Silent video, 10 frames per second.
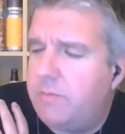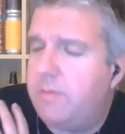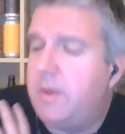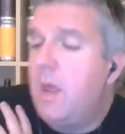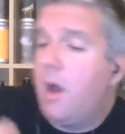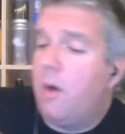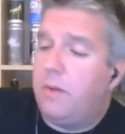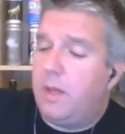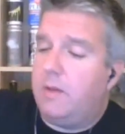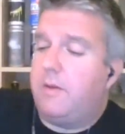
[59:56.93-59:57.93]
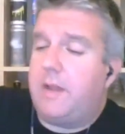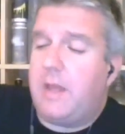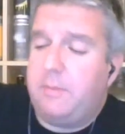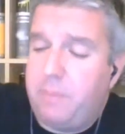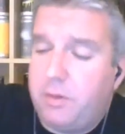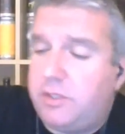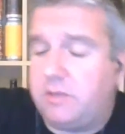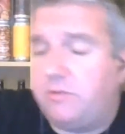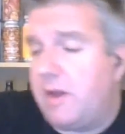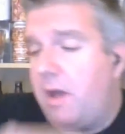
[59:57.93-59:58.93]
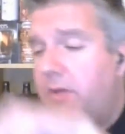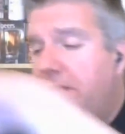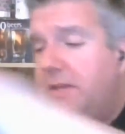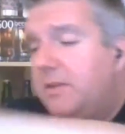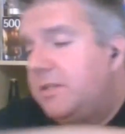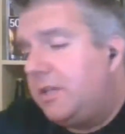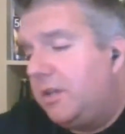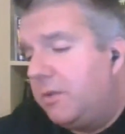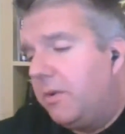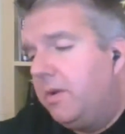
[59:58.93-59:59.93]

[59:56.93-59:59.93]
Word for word: And, oh yeah, a, a bunch of try. Oh, there is the other